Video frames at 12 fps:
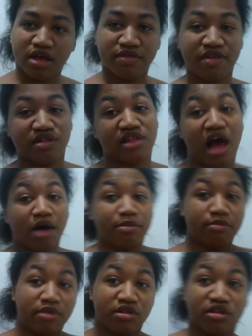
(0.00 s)
This
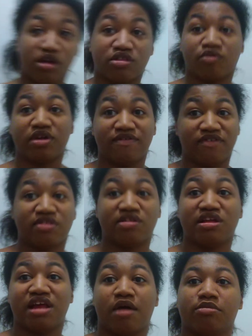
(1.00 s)
album is a
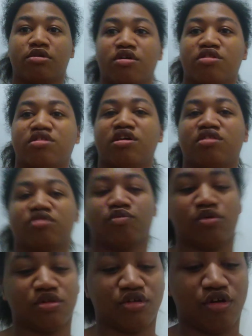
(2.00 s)
2015 album because this
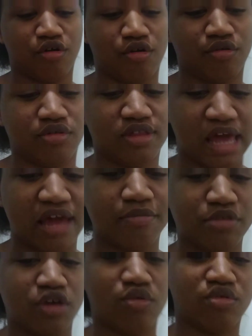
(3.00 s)
was her
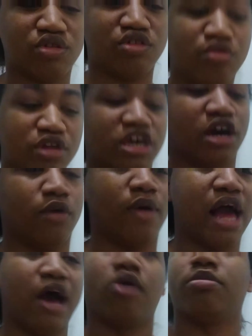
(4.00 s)
debut
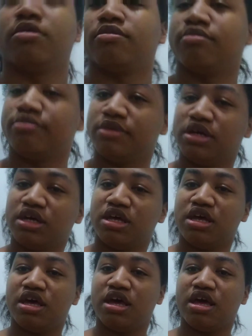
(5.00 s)
studio album.
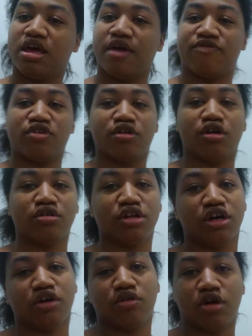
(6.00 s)
If you don't
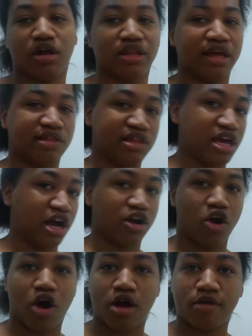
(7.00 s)
know
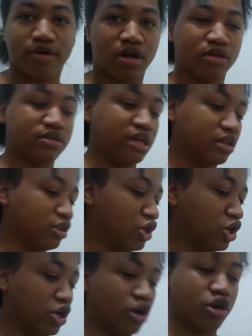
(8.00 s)
Alessia Cara, then
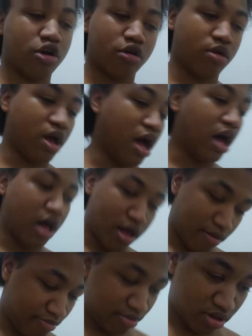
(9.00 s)
look her
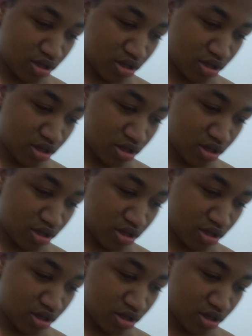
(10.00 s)
up.